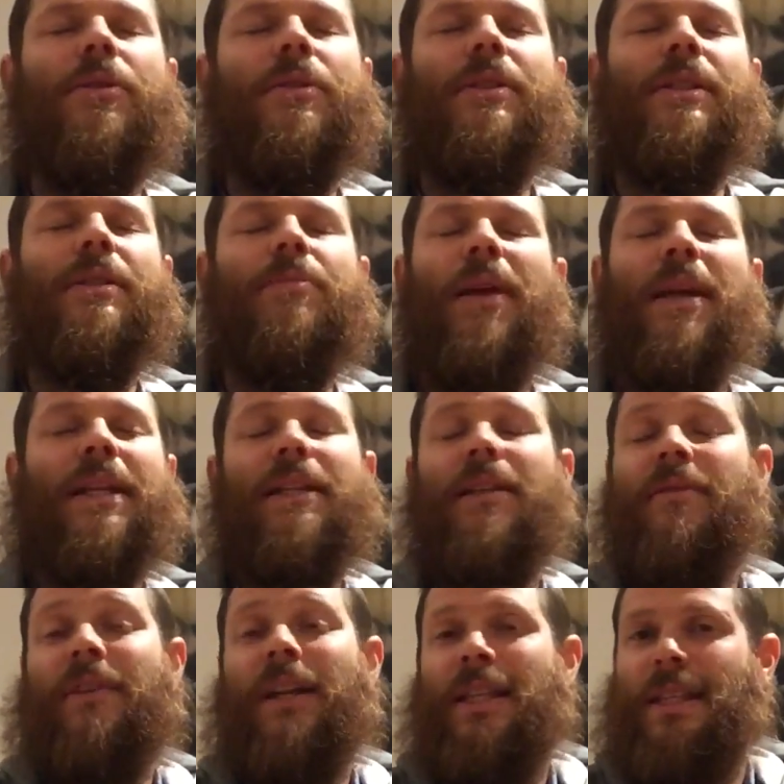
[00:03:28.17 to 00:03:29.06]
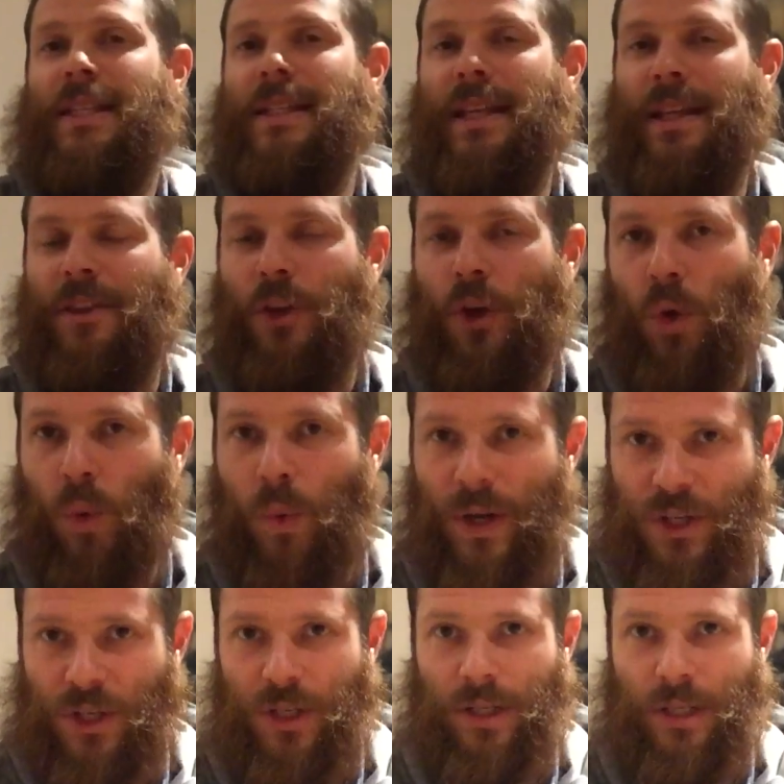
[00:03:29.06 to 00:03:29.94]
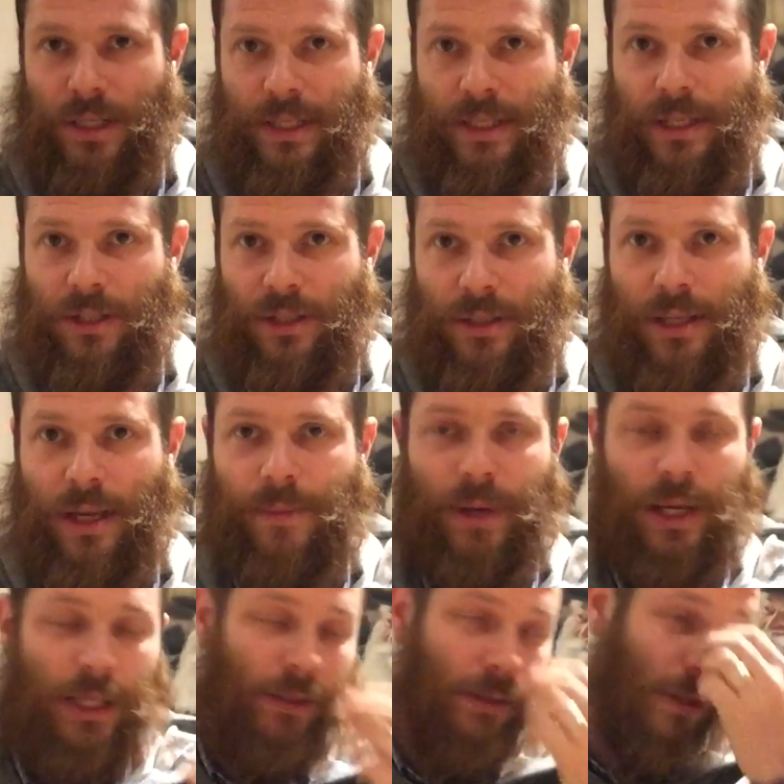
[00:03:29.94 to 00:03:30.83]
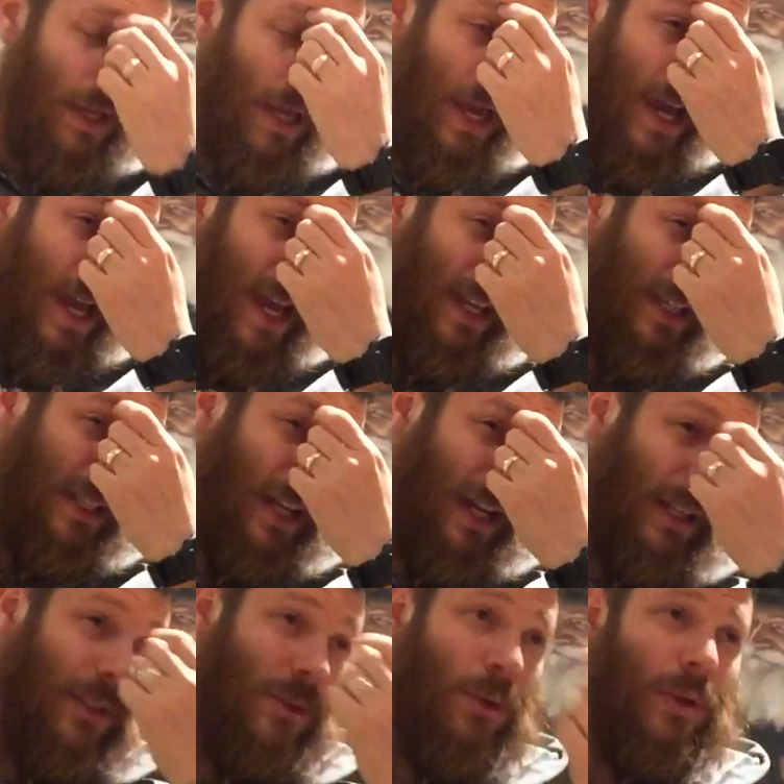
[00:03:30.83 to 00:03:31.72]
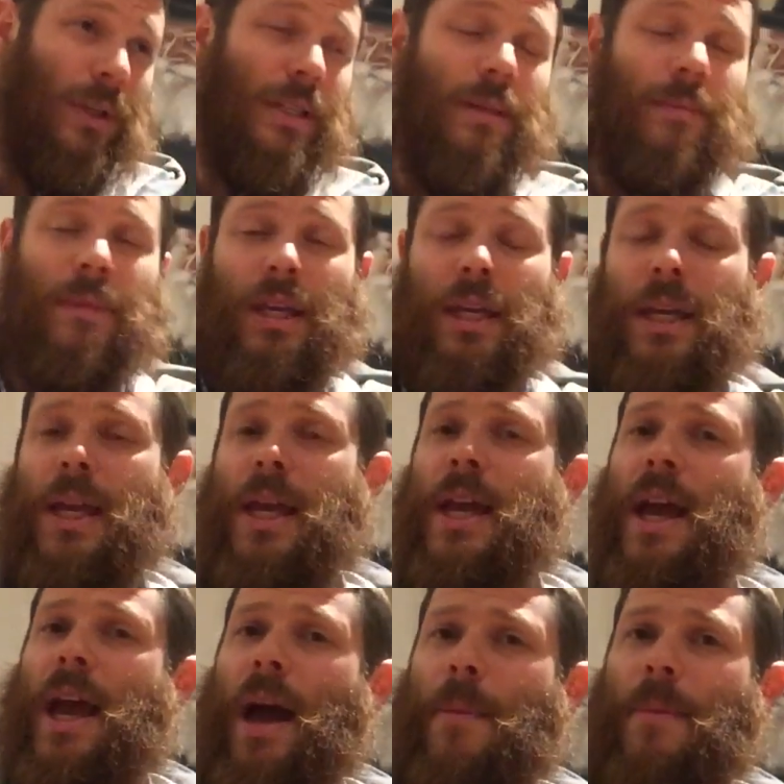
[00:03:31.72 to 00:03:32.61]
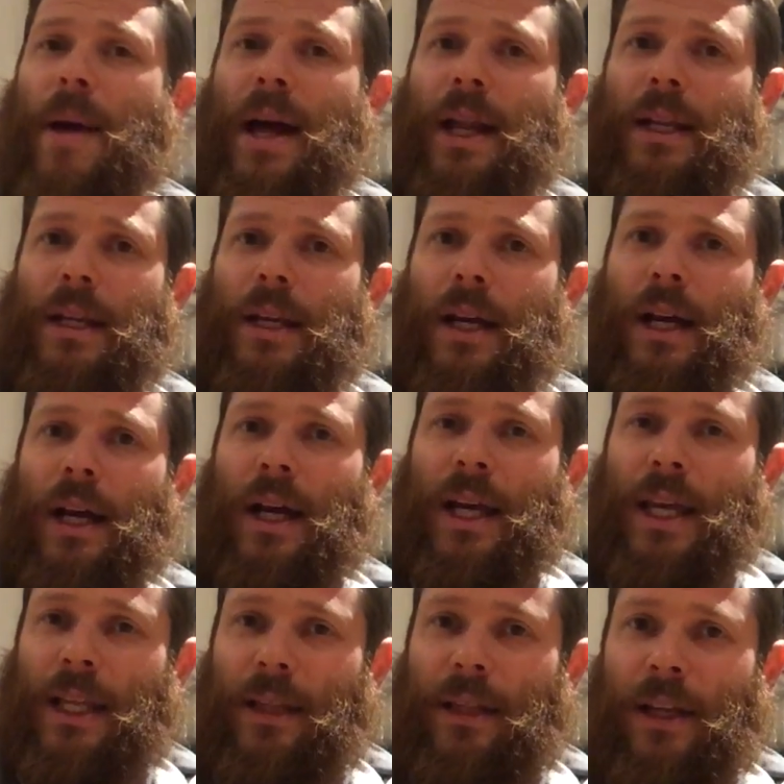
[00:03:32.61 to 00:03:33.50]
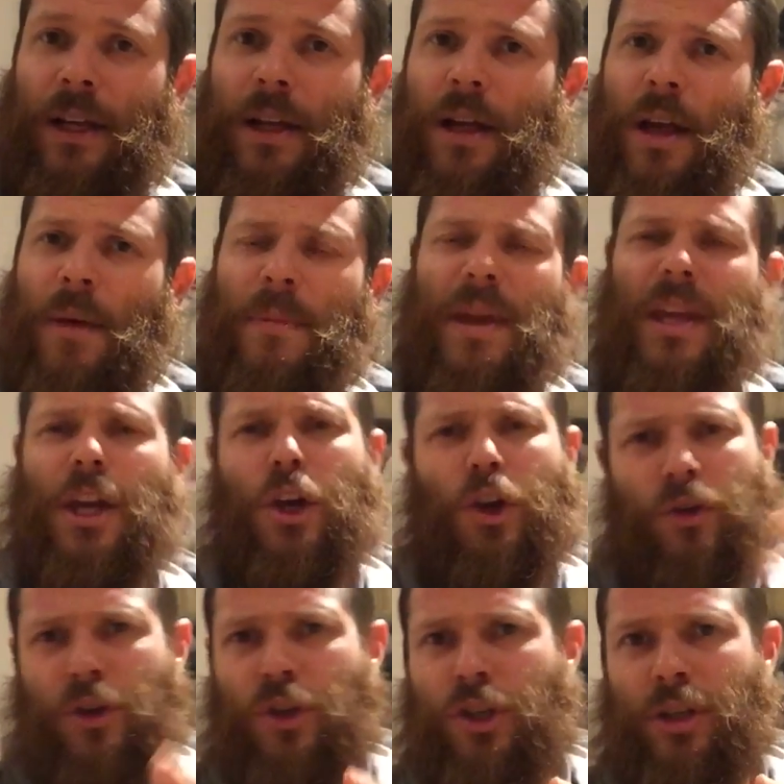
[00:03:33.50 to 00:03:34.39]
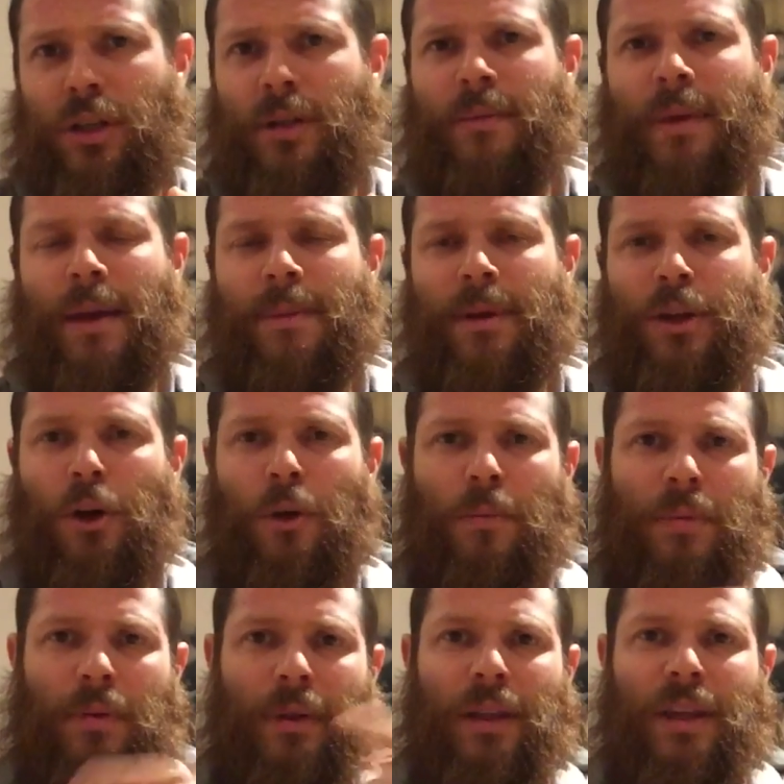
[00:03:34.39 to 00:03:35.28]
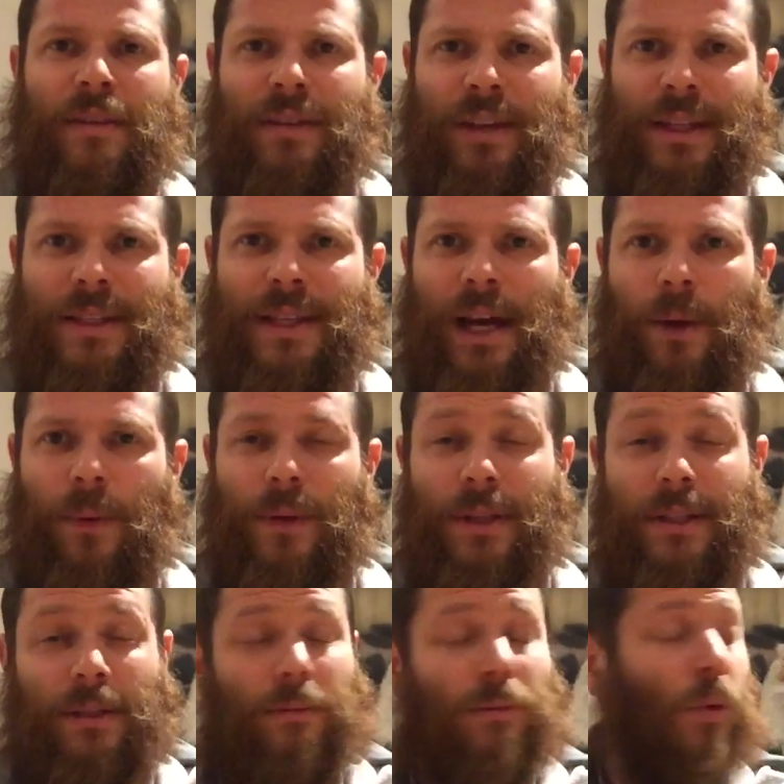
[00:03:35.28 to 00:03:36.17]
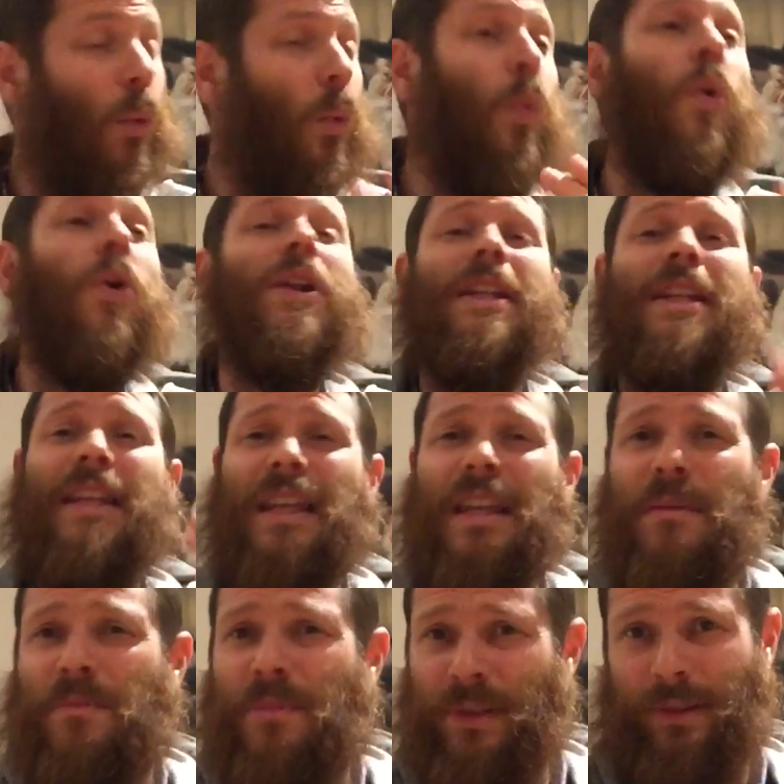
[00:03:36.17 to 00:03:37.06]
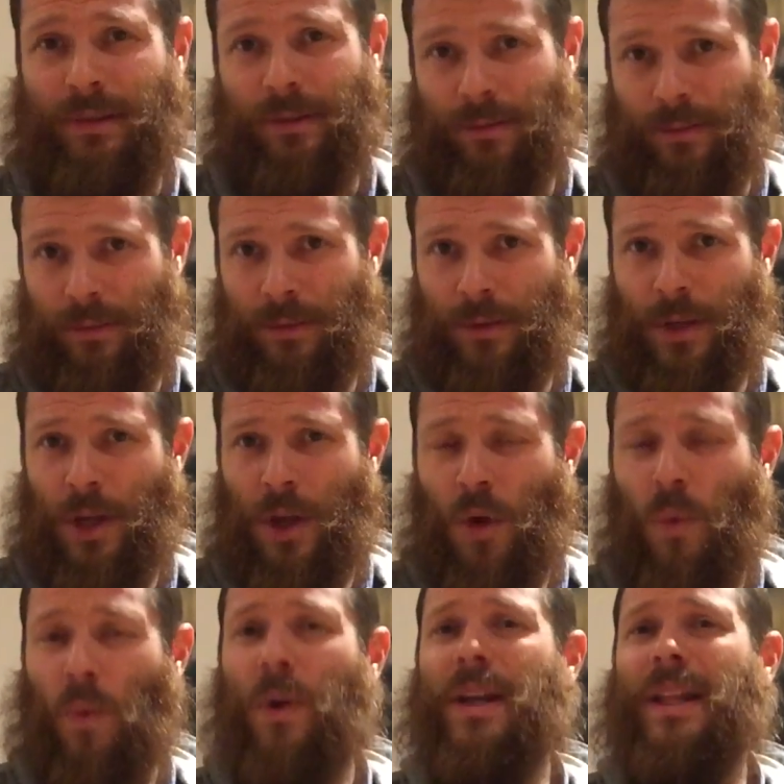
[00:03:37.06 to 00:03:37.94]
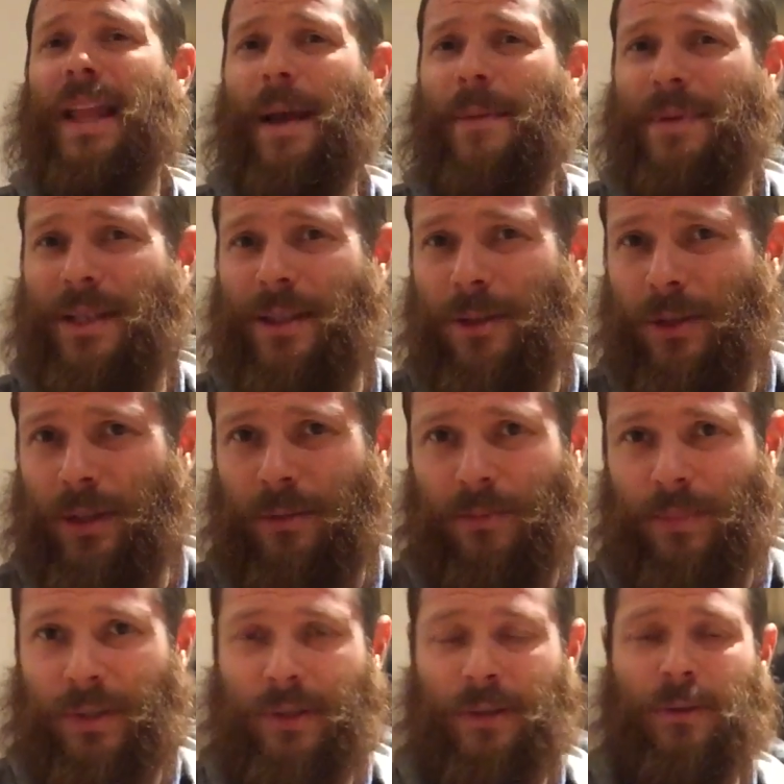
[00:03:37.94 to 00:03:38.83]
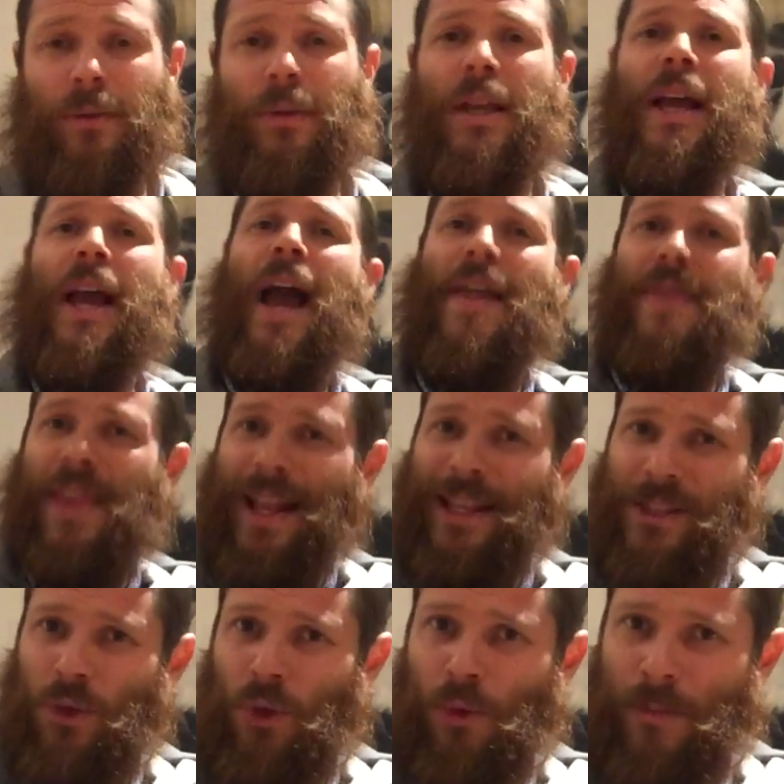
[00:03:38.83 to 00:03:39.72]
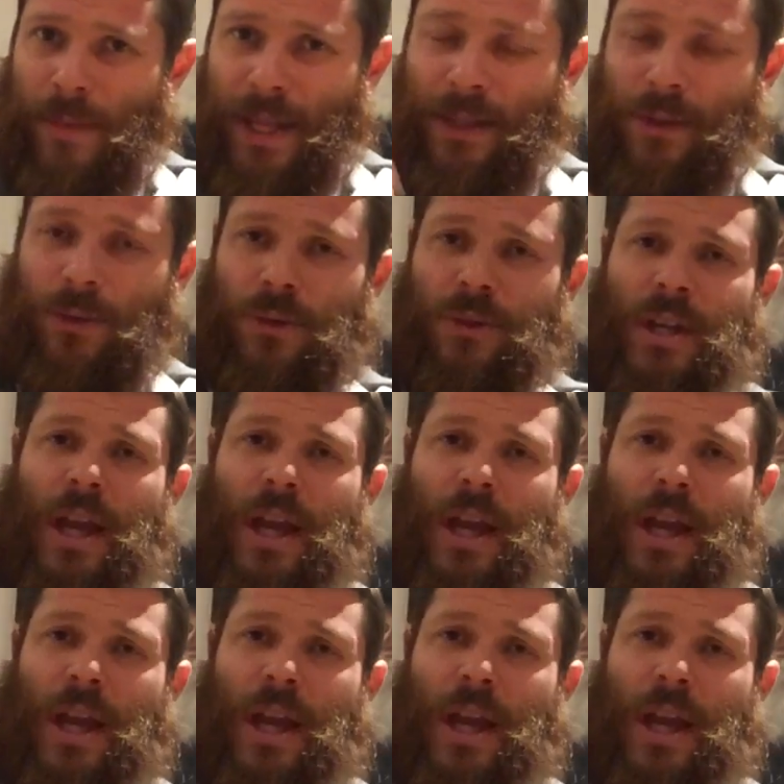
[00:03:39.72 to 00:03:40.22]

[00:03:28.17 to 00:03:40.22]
explain. He didn't even understand the question. He's such a dumbass. He started talking to me about Hitler being a Christian and maybe not believing in Darwinism. What an imbecile. What an absolute imbecile. And that's your mentor,